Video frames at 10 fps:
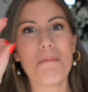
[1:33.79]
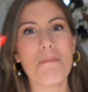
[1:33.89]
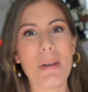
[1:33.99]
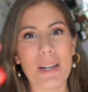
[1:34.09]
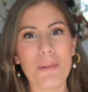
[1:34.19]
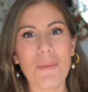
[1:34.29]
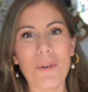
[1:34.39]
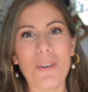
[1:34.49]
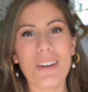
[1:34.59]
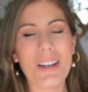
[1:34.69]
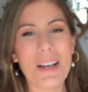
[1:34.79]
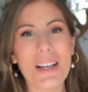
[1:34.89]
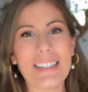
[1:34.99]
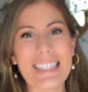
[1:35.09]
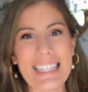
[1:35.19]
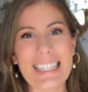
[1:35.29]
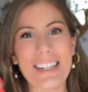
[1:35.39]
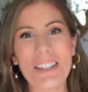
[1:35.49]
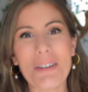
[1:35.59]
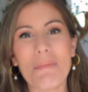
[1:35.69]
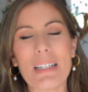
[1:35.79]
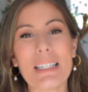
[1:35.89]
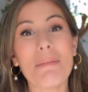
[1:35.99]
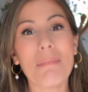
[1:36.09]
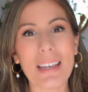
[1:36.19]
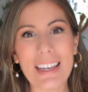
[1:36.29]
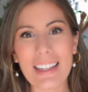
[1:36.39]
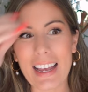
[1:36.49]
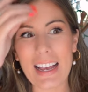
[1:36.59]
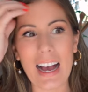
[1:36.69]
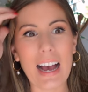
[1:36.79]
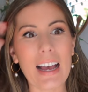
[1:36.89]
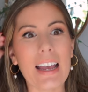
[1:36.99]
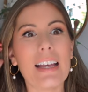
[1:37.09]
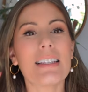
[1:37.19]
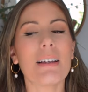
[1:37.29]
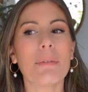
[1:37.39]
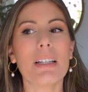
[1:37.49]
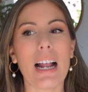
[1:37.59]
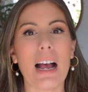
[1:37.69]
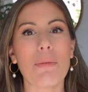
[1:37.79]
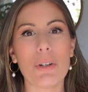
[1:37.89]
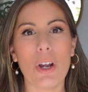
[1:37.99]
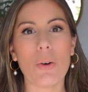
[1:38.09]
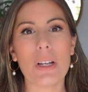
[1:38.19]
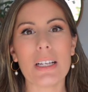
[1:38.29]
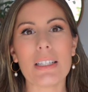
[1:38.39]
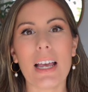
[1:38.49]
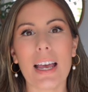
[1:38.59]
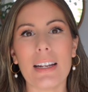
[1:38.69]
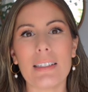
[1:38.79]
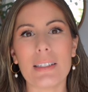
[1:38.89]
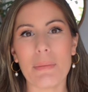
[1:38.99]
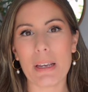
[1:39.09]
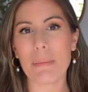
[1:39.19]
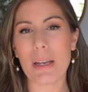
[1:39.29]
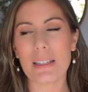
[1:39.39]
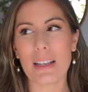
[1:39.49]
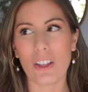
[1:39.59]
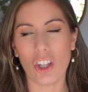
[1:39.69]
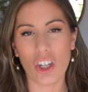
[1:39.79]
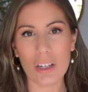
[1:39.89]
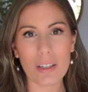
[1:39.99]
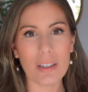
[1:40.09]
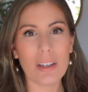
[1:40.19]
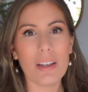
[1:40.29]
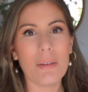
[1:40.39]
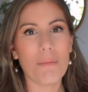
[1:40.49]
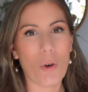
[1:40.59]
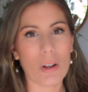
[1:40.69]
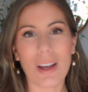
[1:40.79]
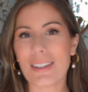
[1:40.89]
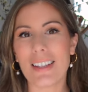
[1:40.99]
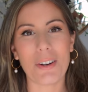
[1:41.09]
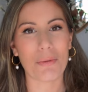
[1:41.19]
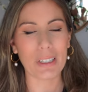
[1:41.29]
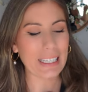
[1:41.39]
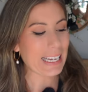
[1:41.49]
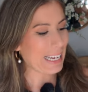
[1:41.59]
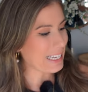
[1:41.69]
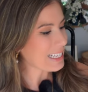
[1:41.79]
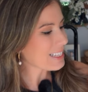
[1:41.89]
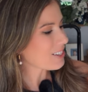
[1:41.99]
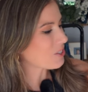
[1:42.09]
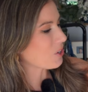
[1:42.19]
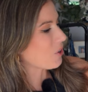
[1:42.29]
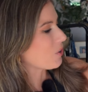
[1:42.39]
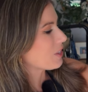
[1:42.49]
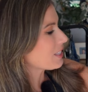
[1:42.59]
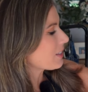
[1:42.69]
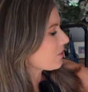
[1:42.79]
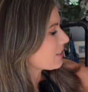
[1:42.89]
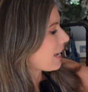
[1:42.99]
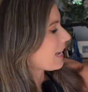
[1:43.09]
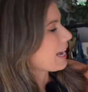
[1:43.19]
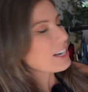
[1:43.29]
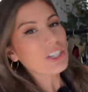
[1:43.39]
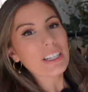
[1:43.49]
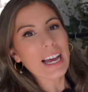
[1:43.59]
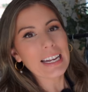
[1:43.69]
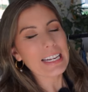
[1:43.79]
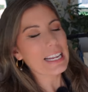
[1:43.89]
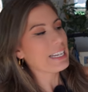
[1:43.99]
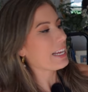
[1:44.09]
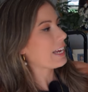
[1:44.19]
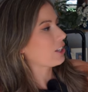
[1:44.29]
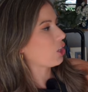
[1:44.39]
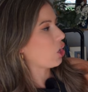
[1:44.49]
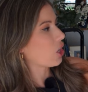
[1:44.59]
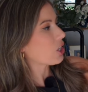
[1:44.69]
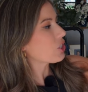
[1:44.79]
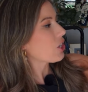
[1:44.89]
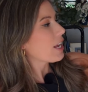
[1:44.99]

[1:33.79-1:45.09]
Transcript: minimal detailing, but to me, like, it's something that I would notice, and to me it makes it look more luxe than it really is. So this little tank, I actually got it in a large,